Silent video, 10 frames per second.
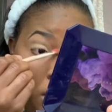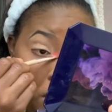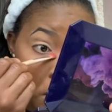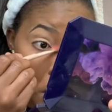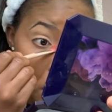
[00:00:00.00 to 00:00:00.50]

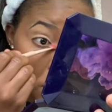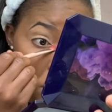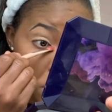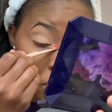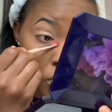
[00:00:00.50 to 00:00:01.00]

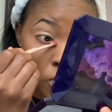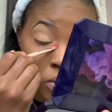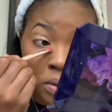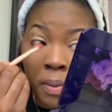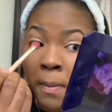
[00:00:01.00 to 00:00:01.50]
Because I
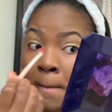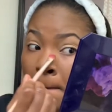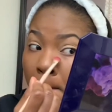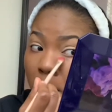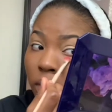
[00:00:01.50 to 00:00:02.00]
know
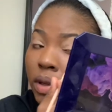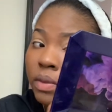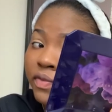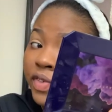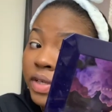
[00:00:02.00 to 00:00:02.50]
them
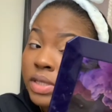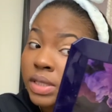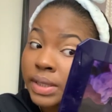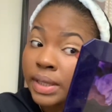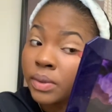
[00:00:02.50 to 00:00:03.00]

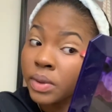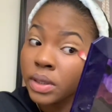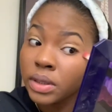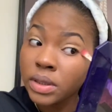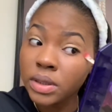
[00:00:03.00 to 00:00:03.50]
versatile
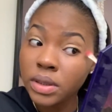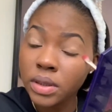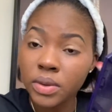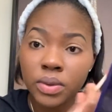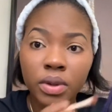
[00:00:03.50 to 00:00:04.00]
with, you
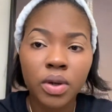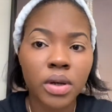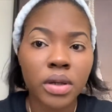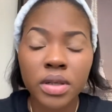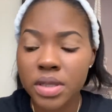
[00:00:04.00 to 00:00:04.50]
know, the
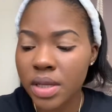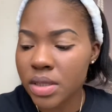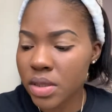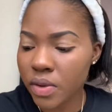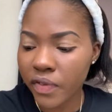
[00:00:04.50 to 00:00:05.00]
colors and
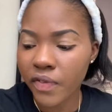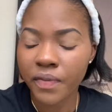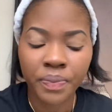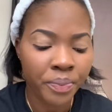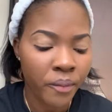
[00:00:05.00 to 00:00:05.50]
stuff.
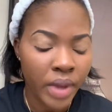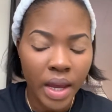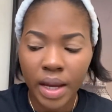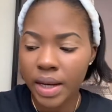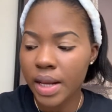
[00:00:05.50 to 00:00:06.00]

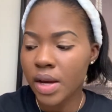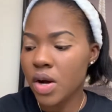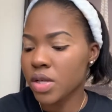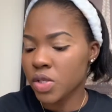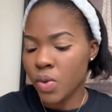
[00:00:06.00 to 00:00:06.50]
And then I
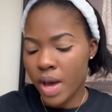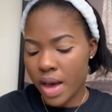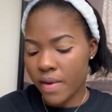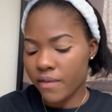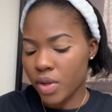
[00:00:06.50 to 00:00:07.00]
also
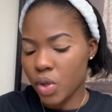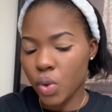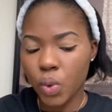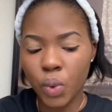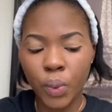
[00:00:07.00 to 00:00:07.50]
have, you
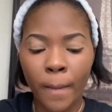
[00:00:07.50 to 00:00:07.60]
know,